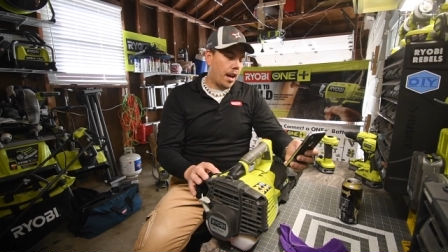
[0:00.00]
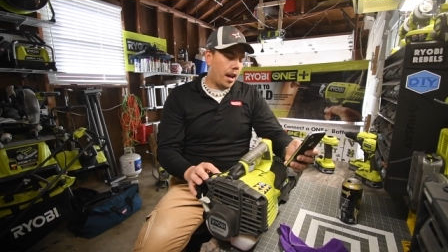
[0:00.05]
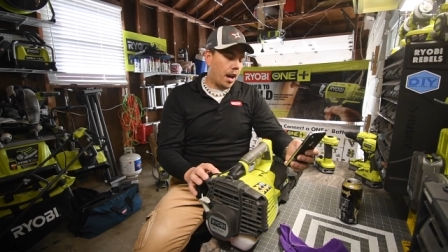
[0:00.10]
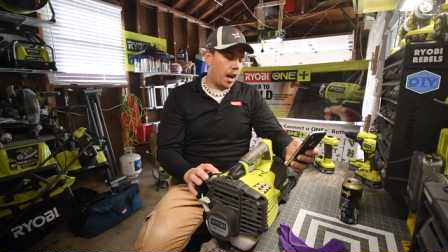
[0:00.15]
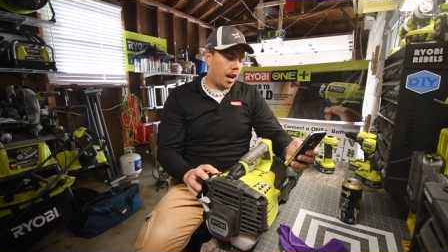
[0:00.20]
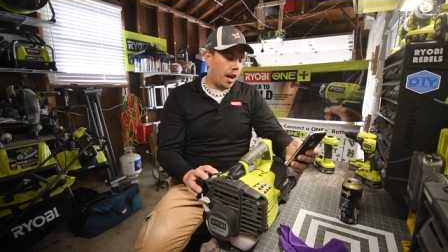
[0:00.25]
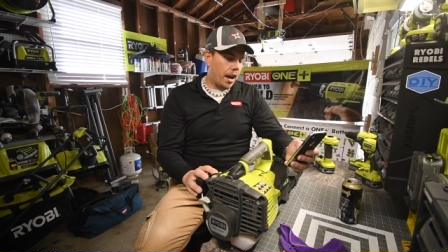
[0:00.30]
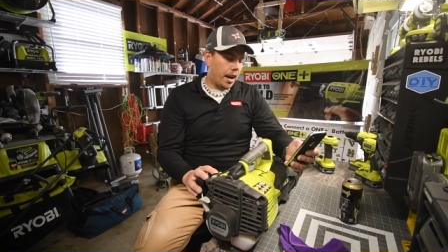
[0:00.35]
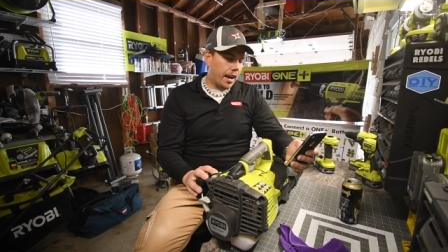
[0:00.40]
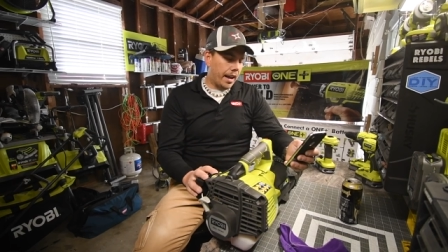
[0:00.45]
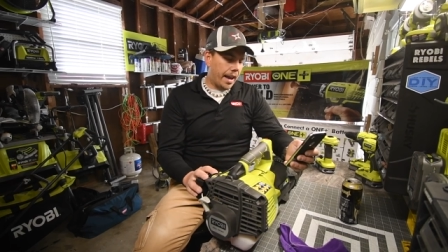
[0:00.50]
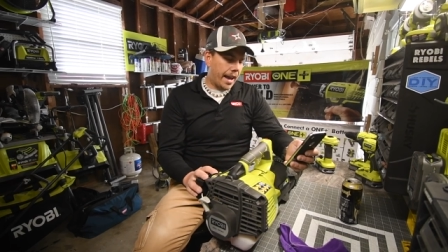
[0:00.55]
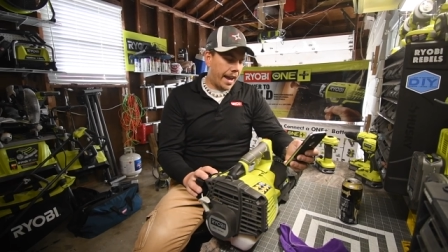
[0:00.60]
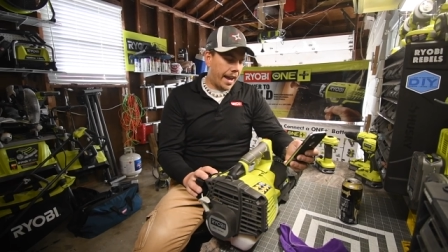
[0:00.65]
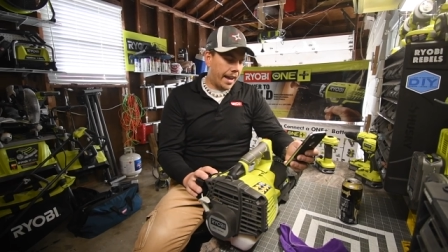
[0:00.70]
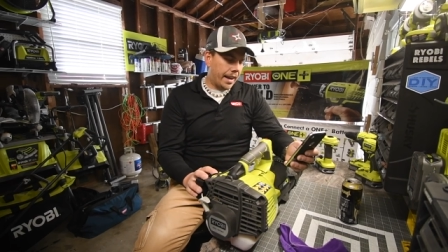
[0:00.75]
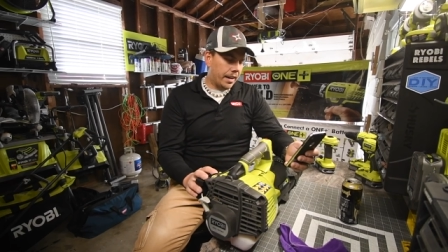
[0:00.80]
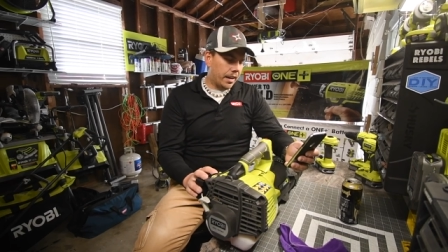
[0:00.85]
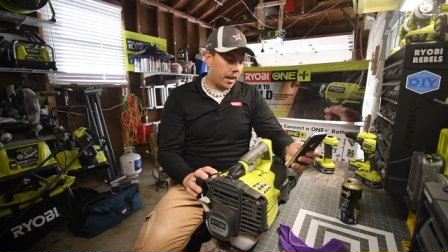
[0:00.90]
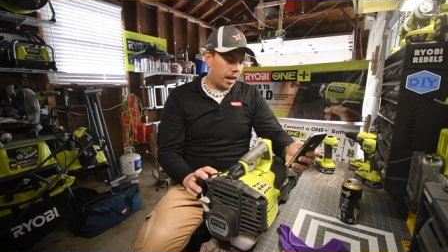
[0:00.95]
Uh,
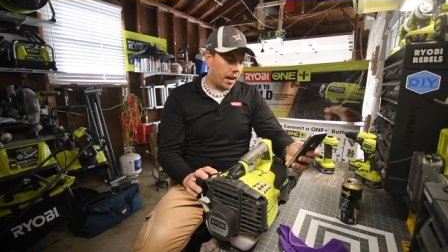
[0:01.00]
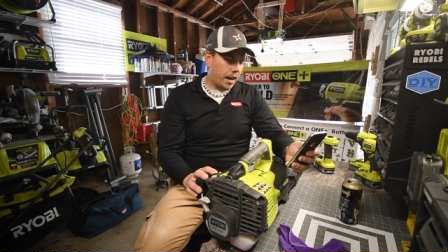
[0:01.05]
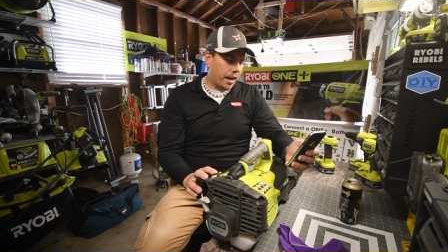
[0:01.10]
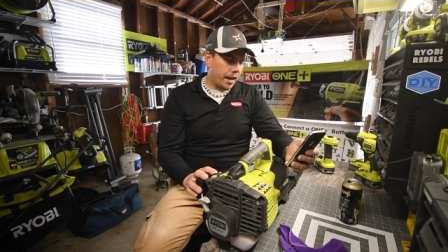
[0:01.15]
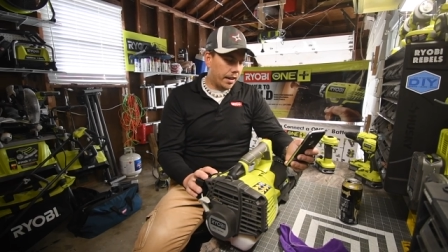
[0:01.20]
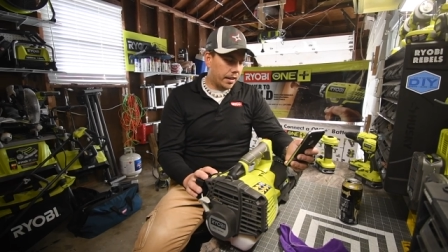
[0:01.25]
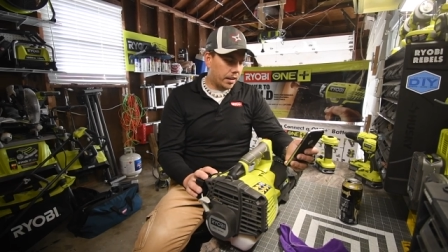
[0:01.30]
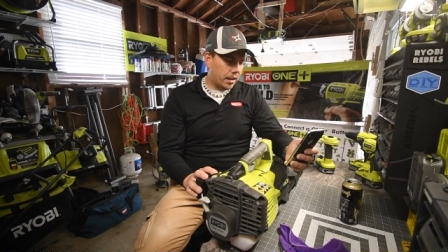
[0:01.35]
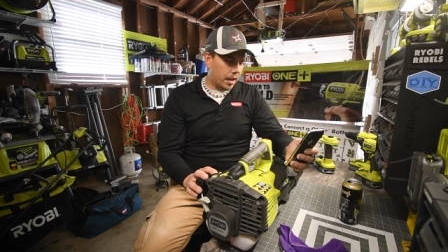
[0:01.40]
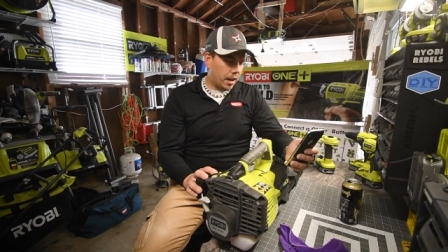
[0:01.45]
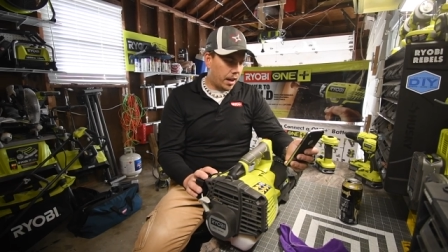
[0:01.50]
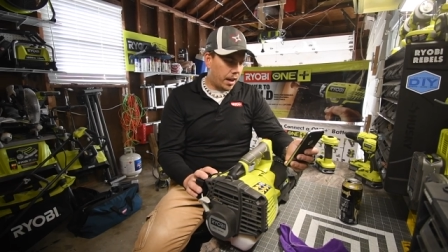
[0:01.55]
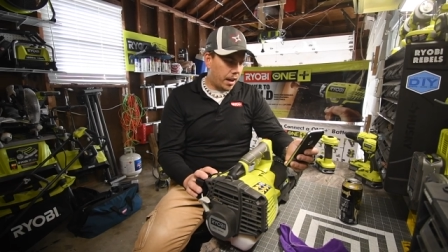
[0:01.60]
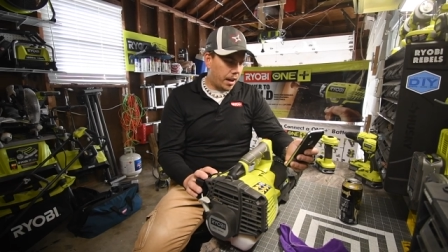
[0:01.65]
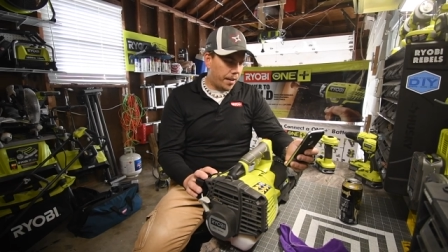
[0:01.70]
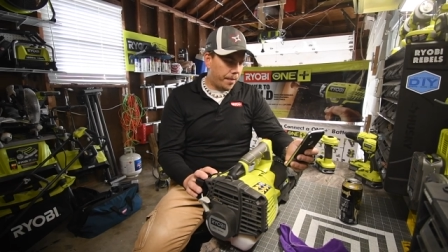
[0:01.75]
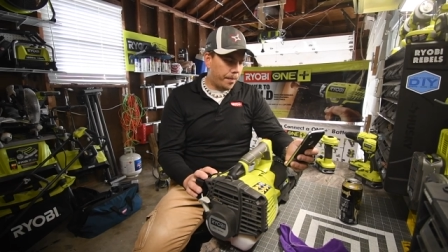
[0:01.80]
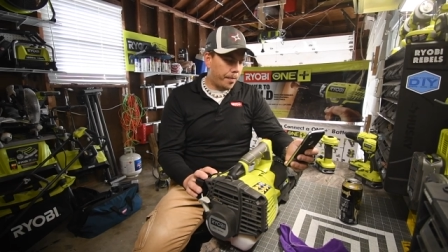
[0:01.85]
and uh, the